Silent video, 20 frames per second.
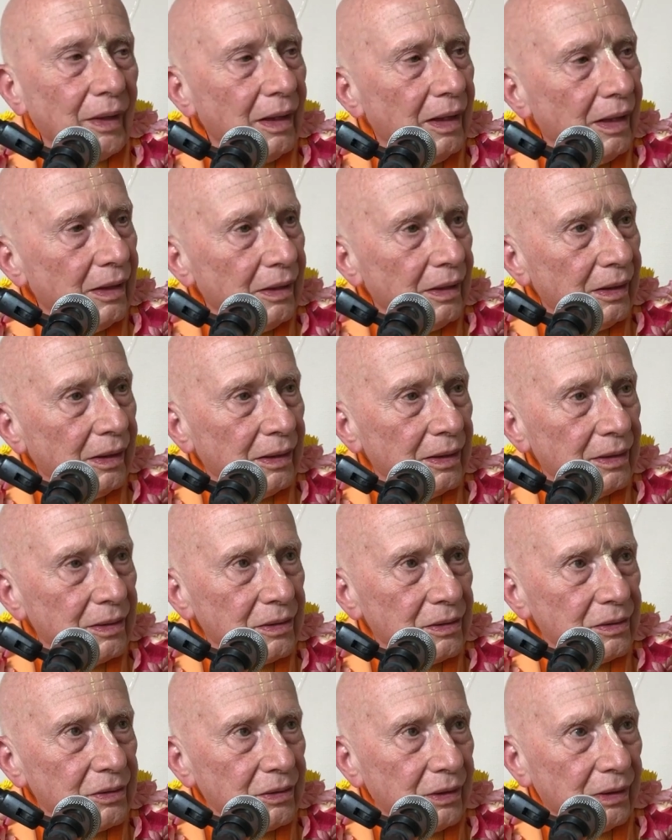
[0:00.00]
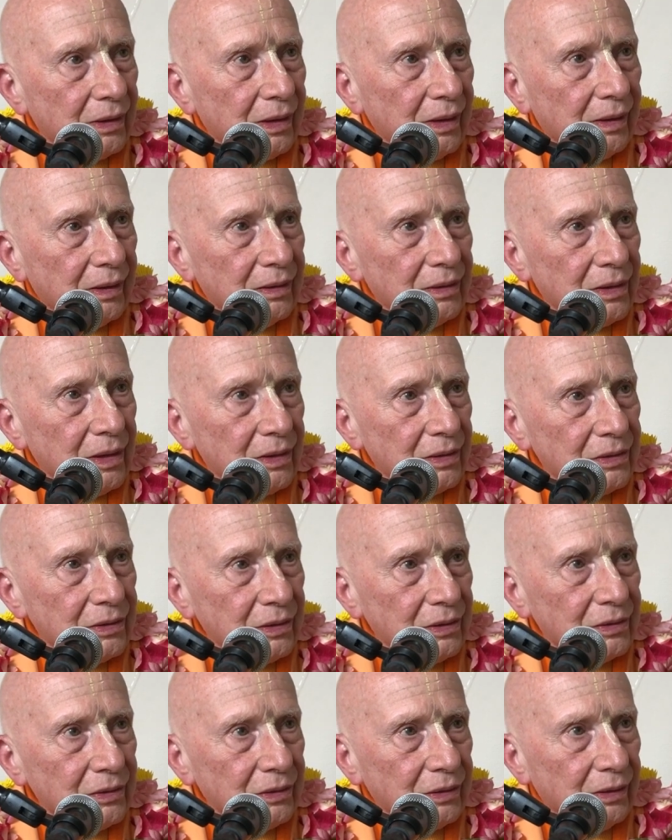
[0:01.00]
and his uh,
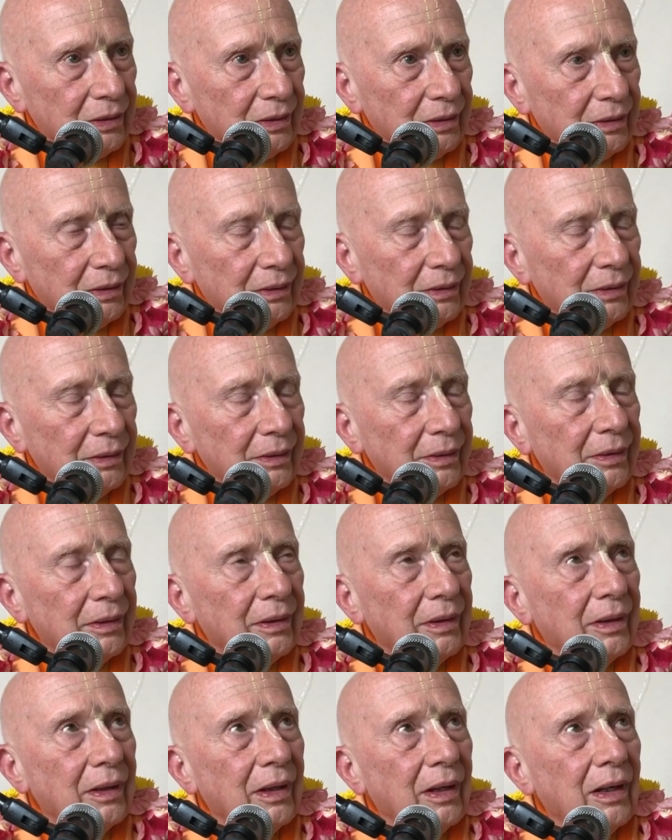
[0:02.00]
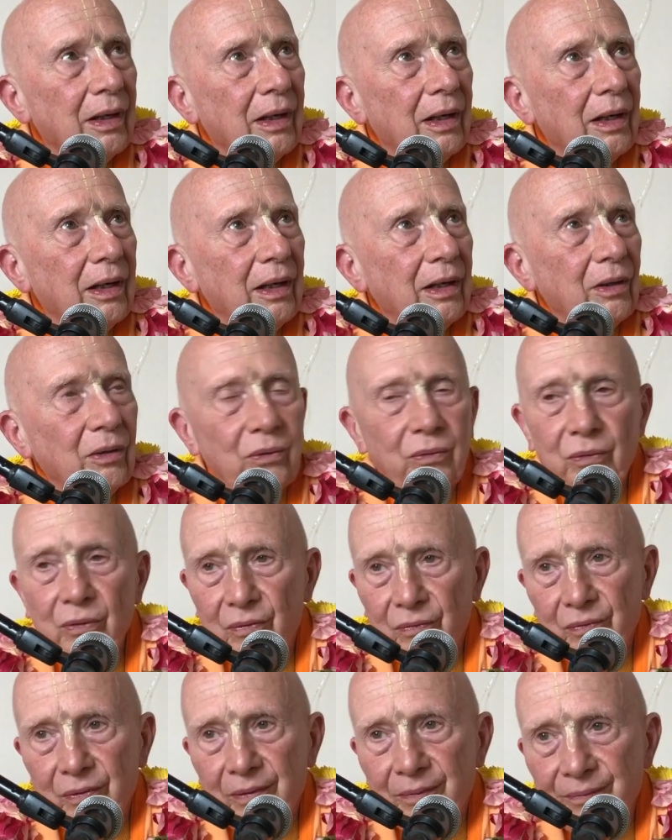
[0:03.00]
assistant, uh,
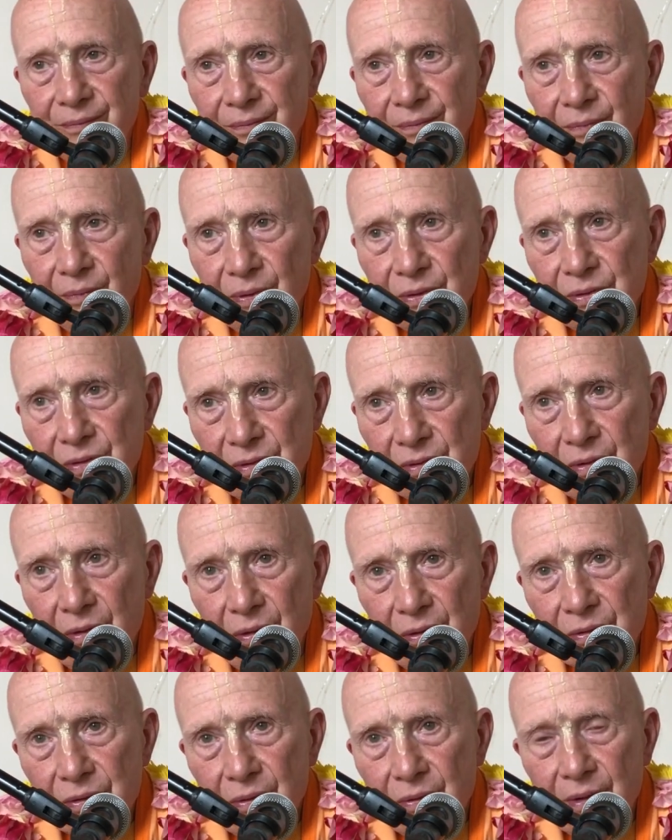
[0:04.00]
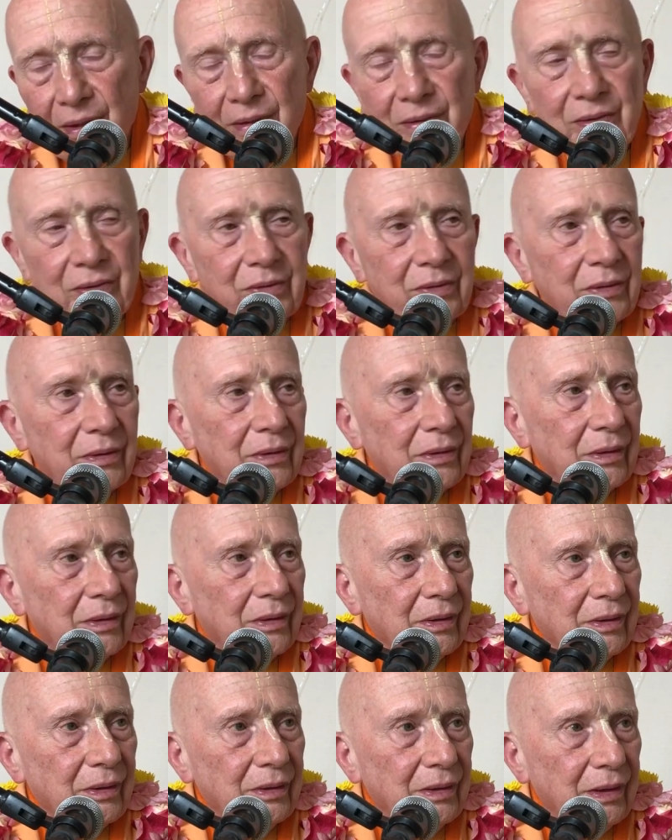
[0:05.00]
Uddhava, which is also his
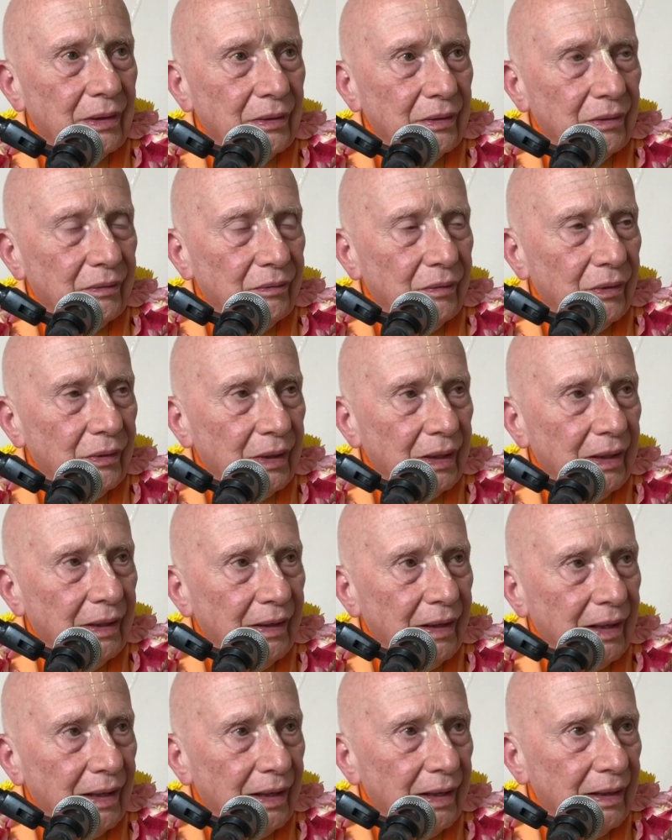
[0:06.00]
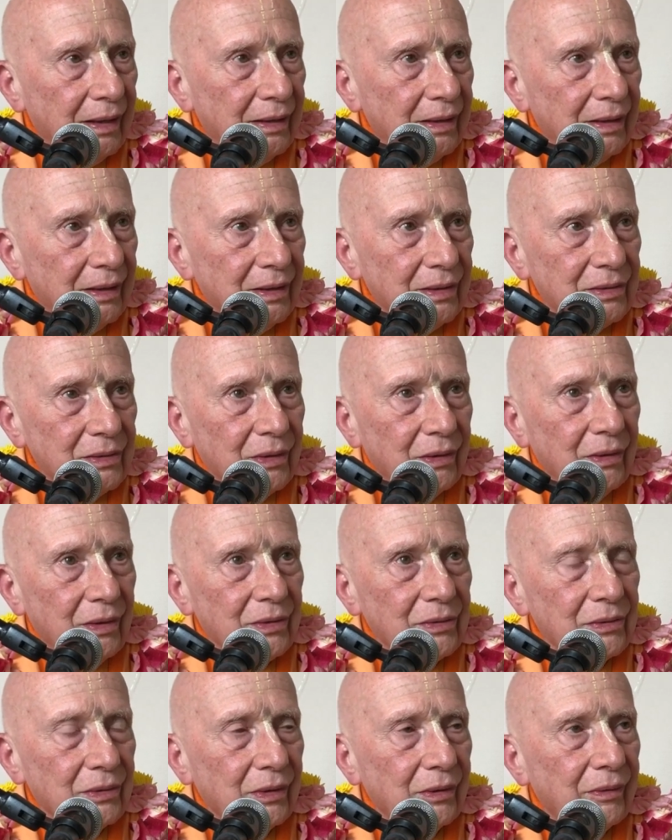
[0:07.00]
dear devotee and is
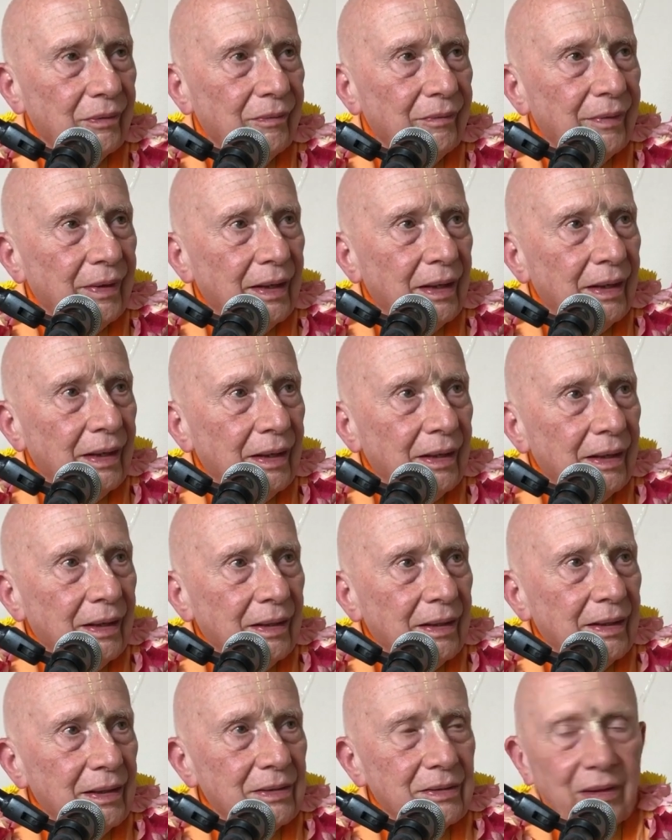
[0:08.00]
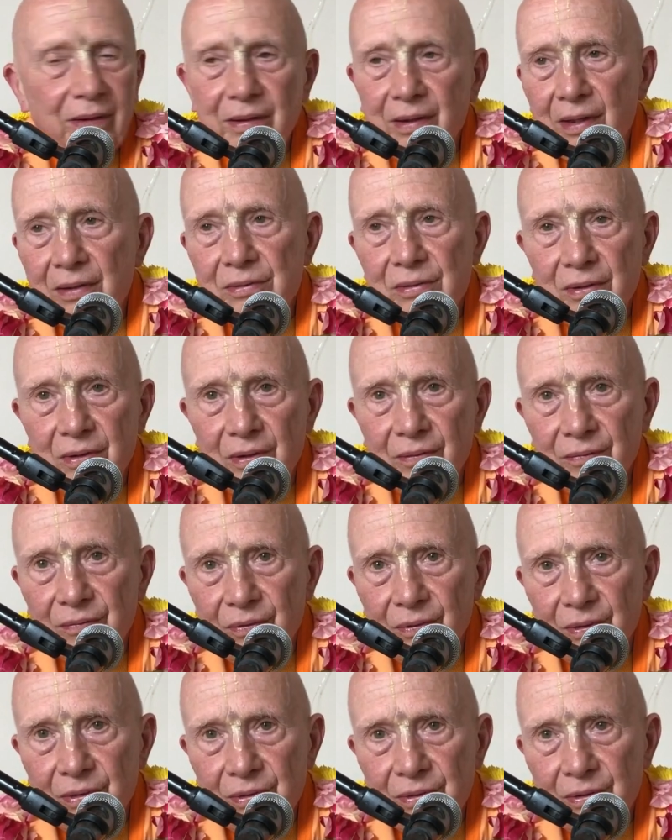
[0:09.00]
also he's a cousin of
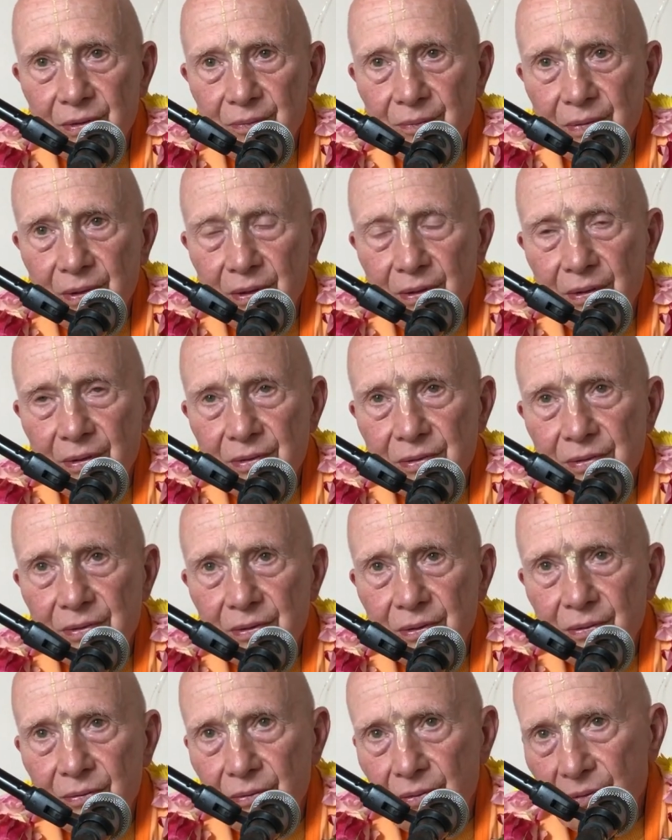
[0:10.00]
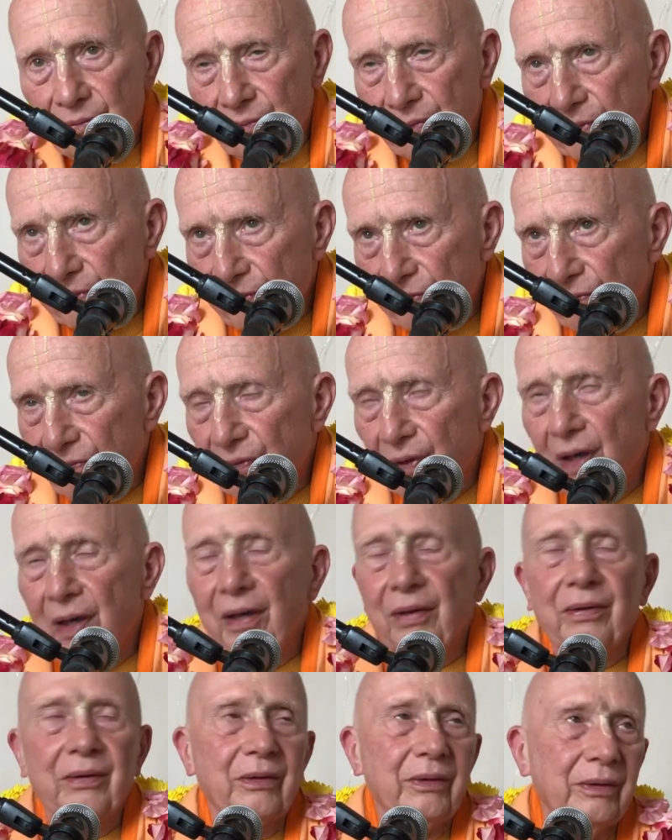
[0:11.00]
Krishna because Uddhava's
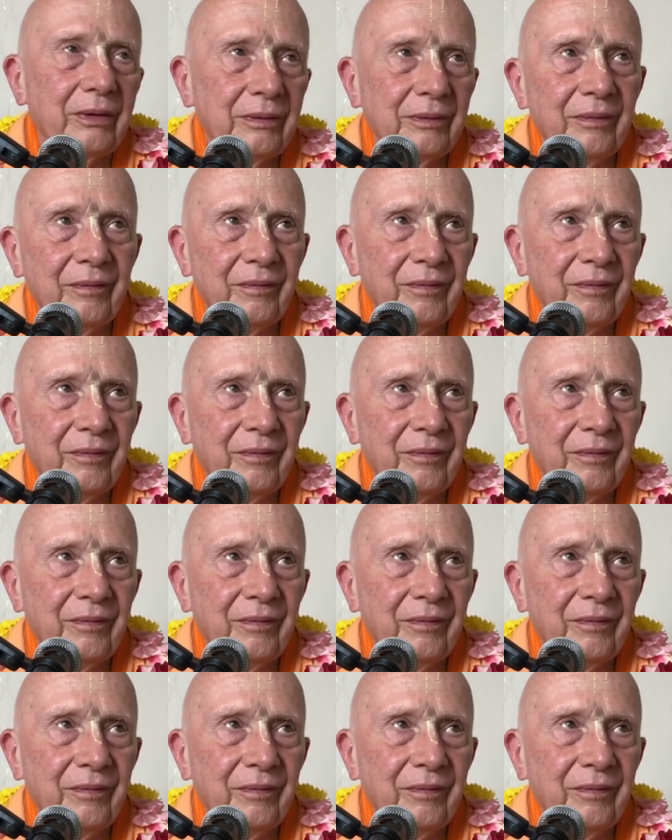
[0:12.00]
father